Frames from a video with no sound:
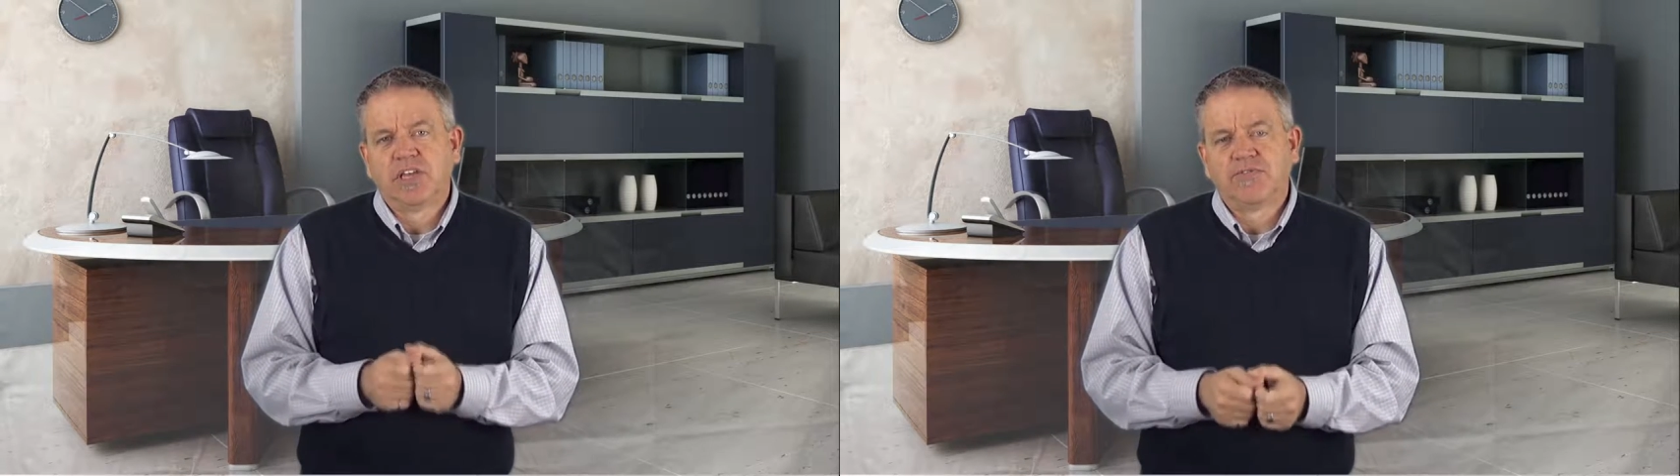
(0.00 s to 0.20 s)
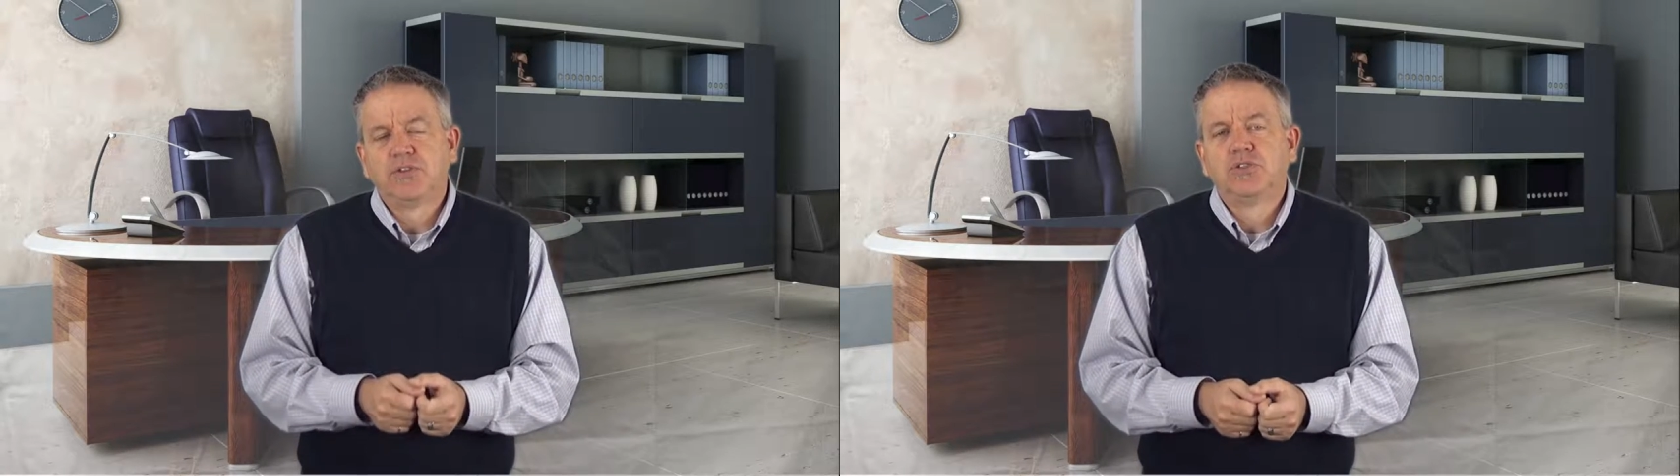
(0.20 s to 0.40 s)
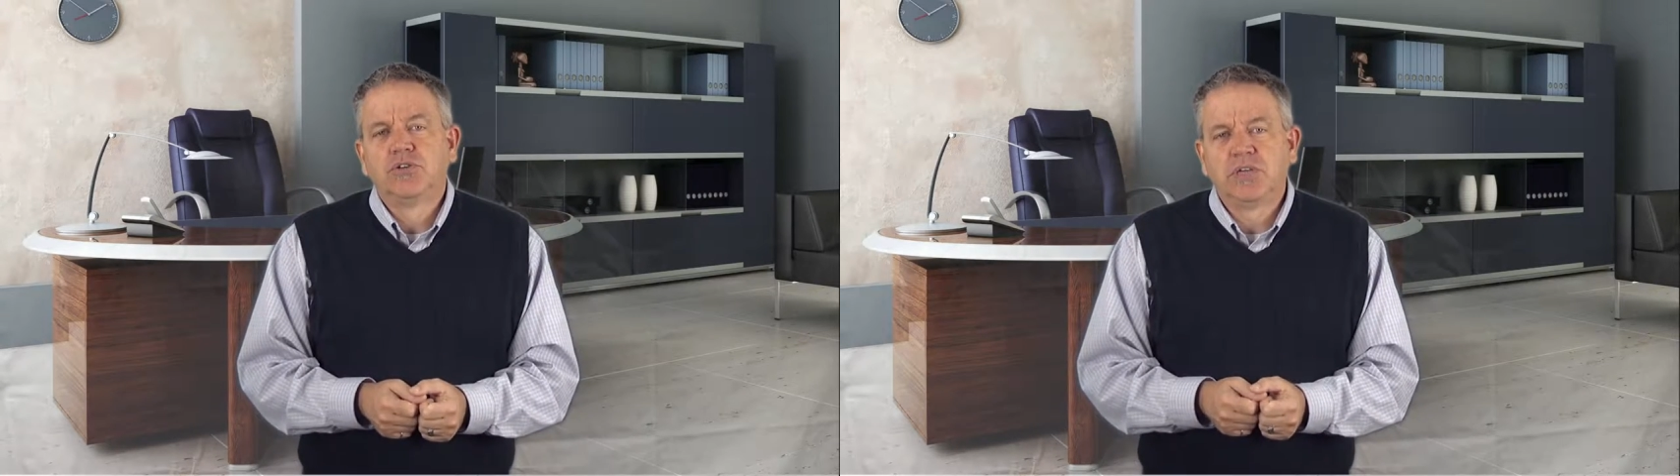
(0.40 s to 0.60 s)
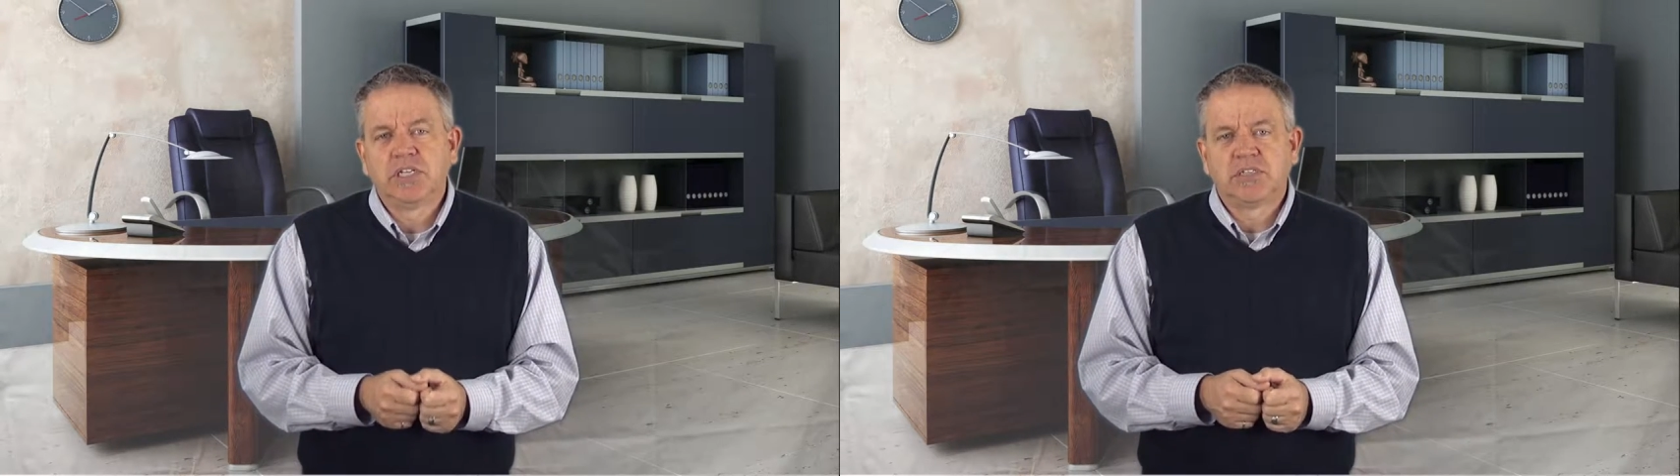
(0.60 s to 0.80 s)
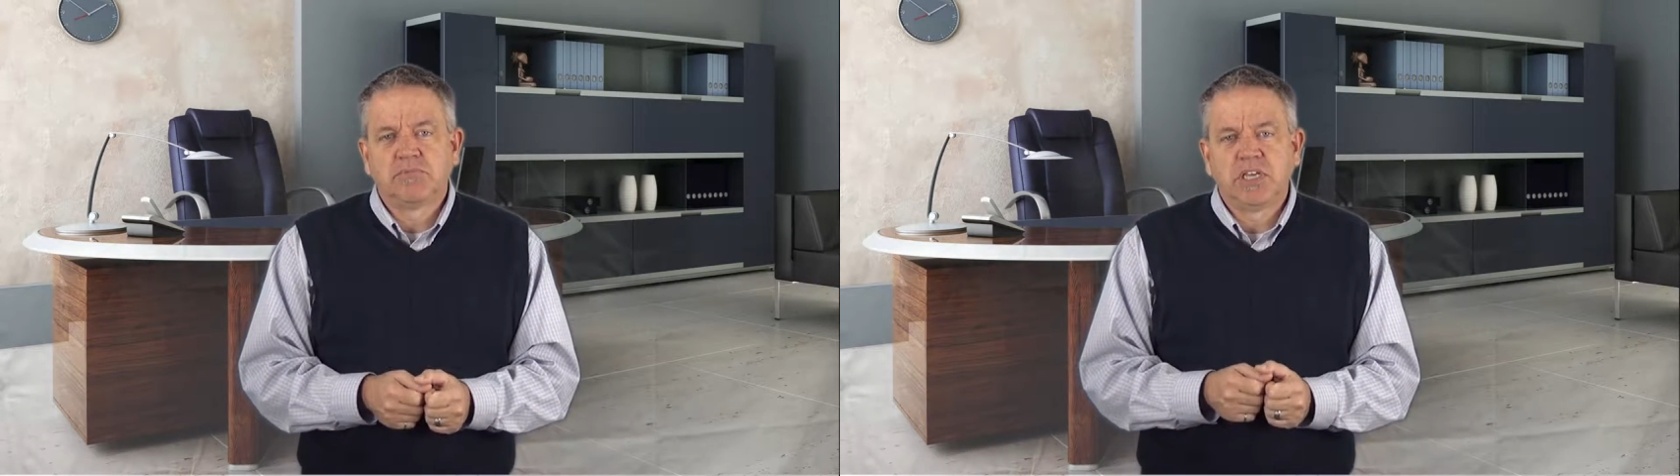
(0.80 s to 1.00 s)
if you do
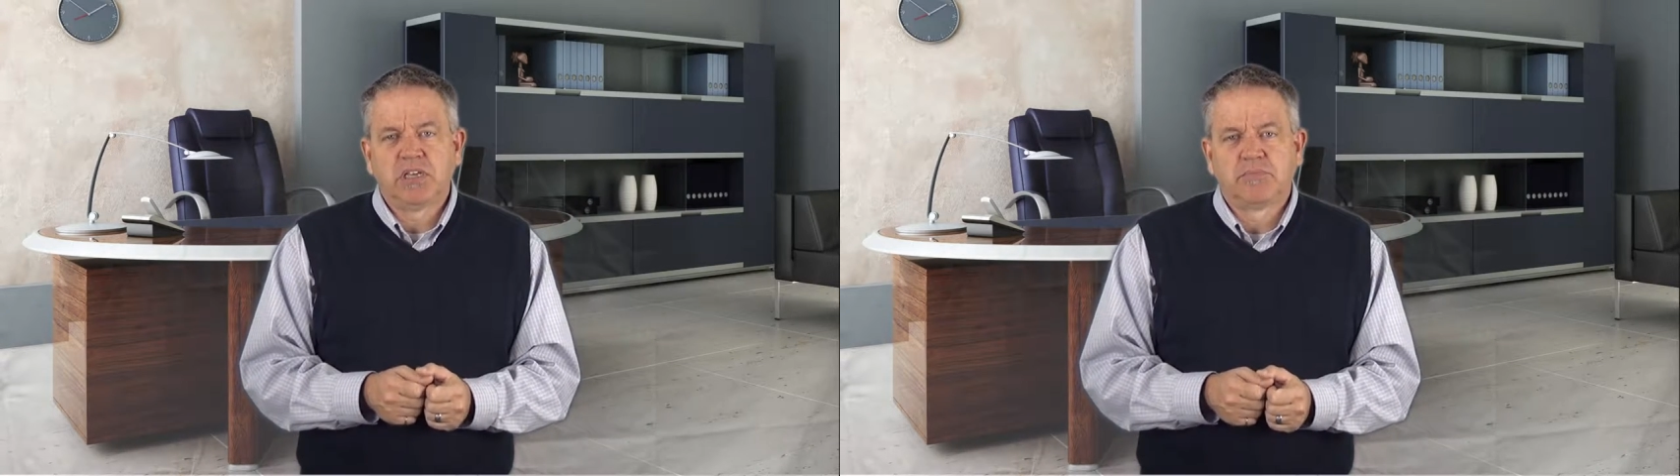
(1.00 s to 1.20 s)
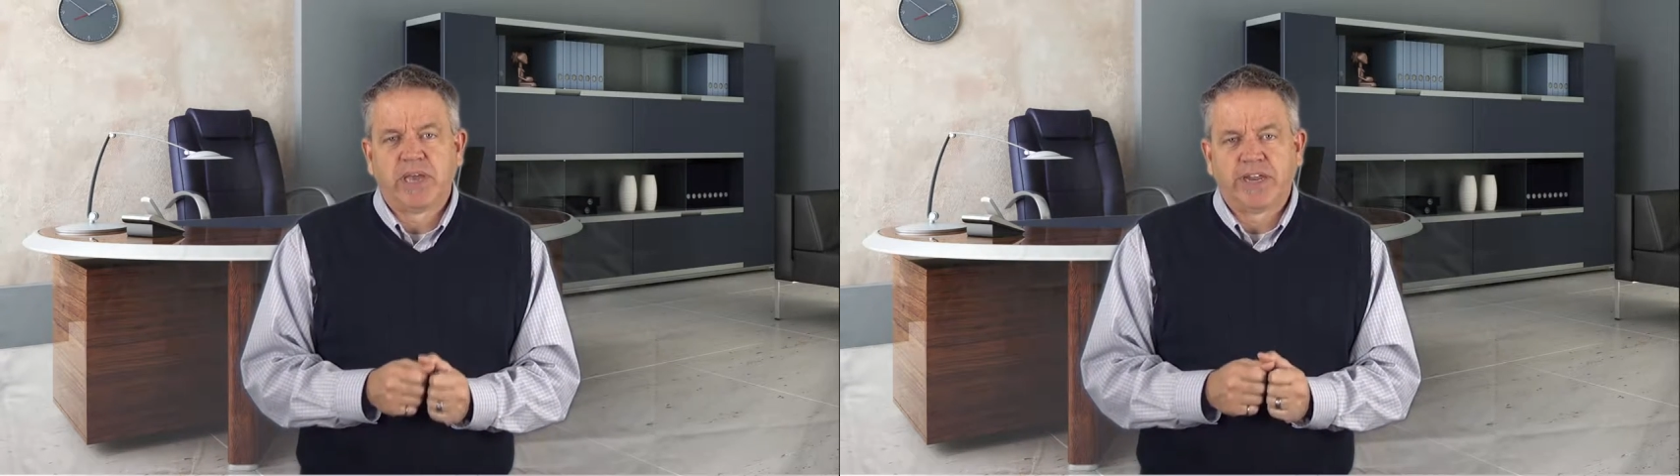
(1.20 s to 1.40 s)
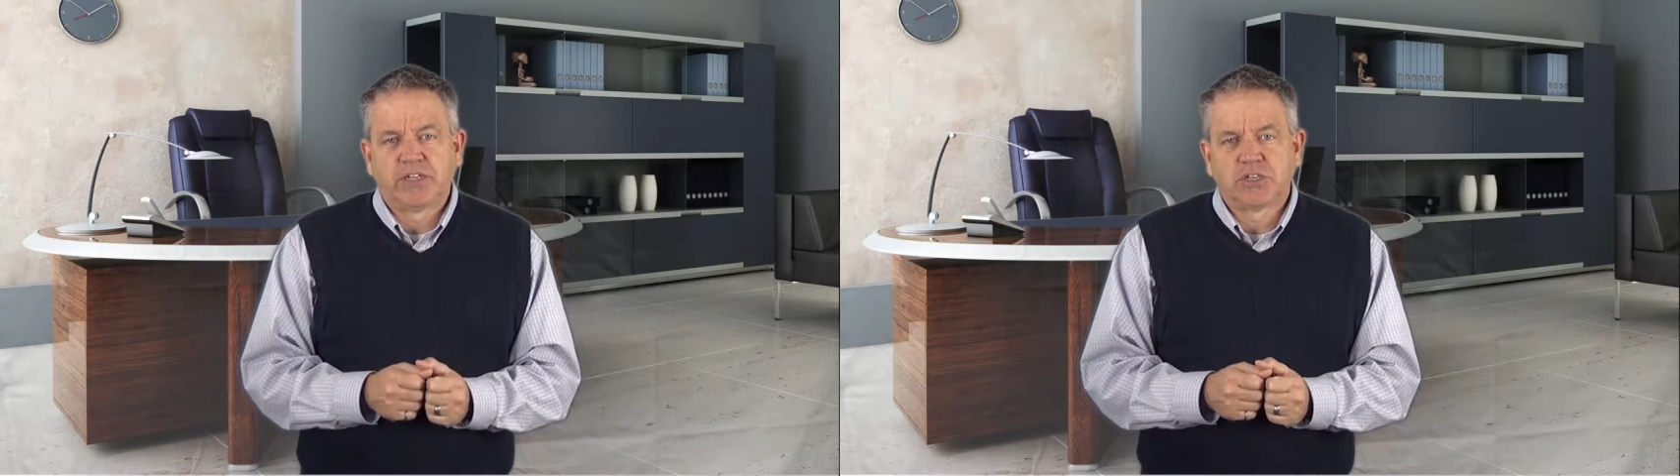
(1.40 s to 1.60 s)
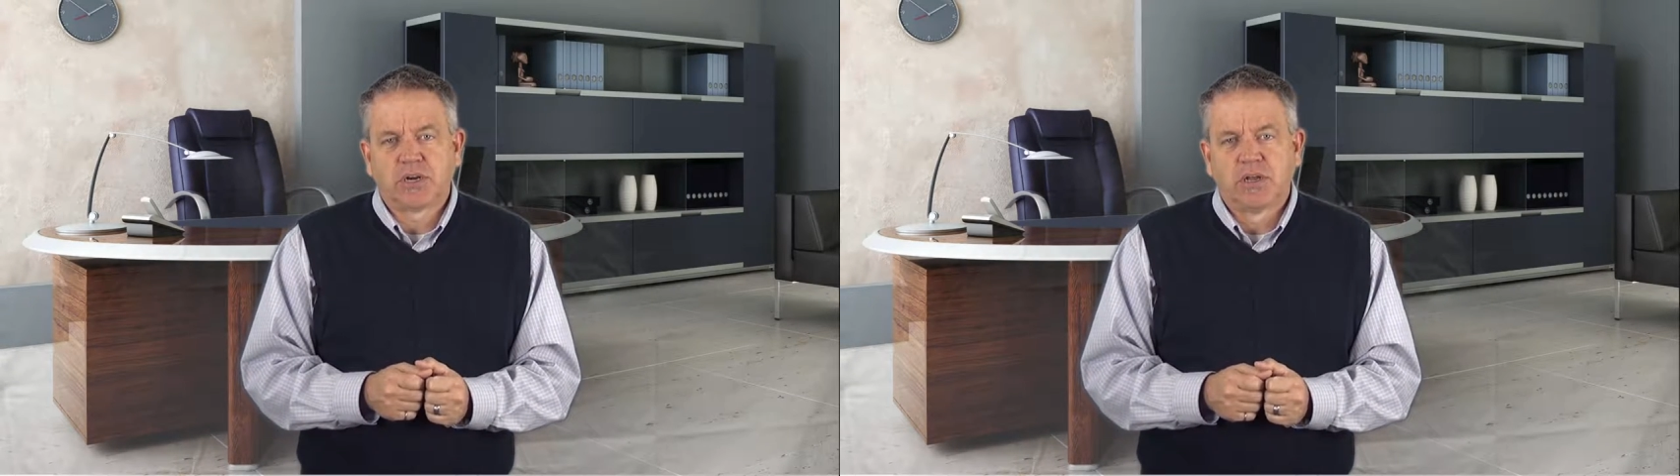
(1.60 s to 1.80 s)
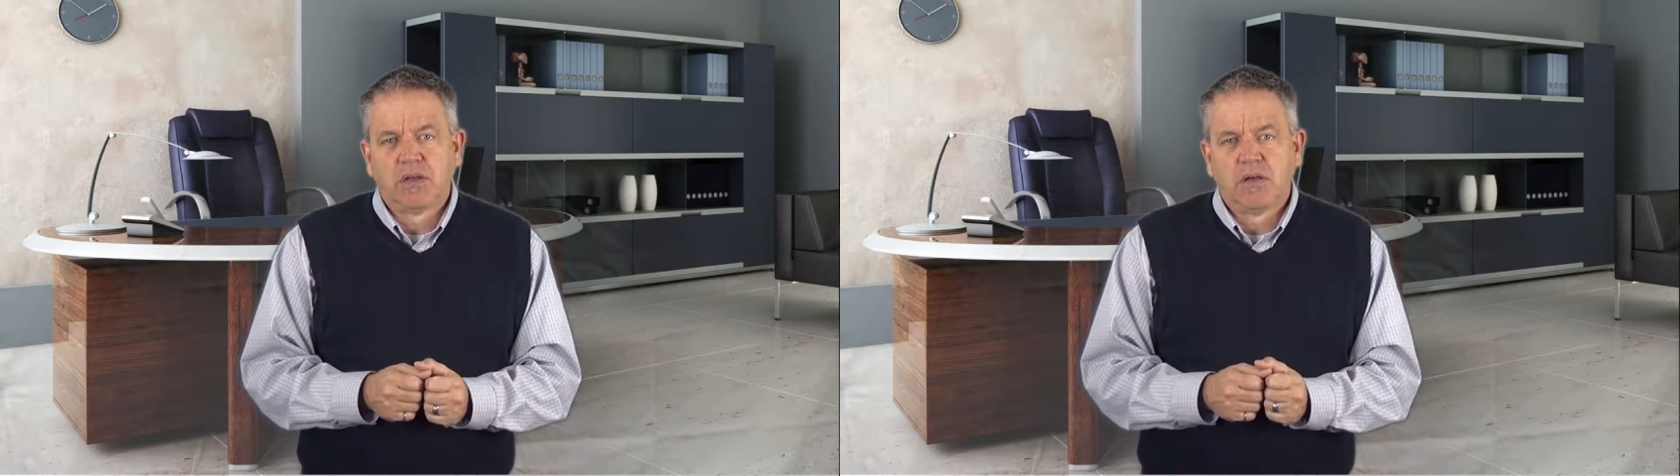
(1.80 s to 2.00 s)
need to meet your manager,